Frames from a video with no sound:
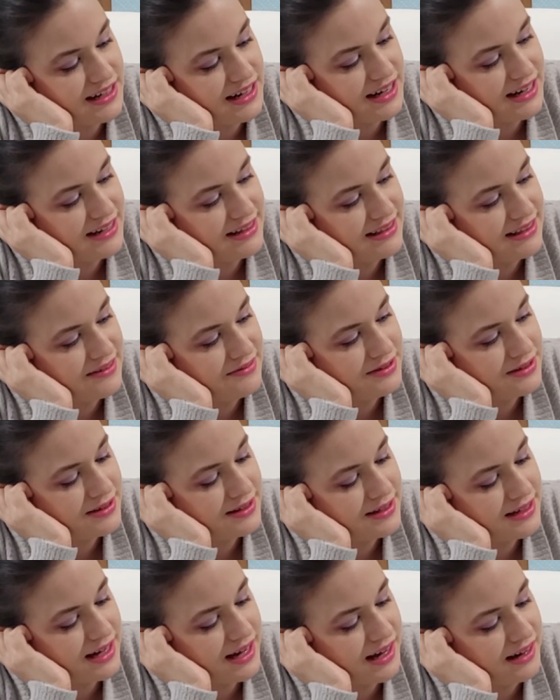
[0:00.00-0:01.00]
I love the
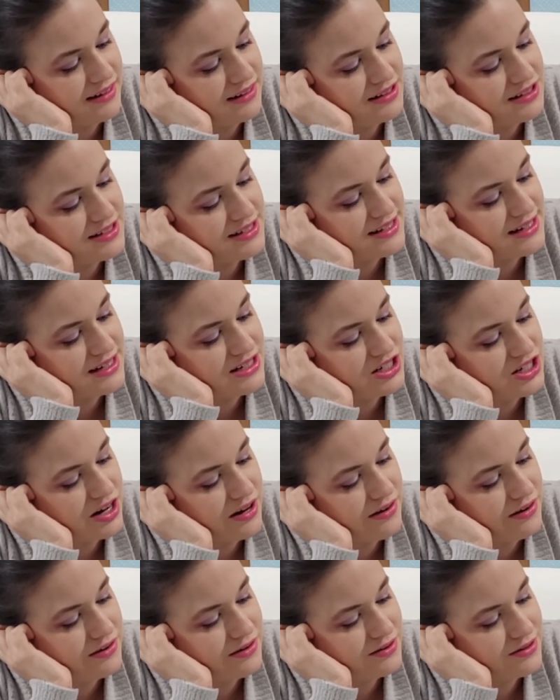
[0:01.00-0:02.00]
colors they
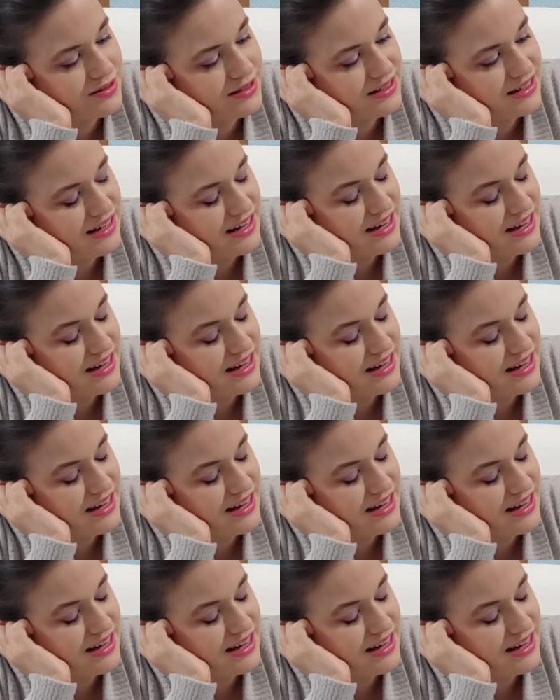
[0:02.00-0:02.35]
chose.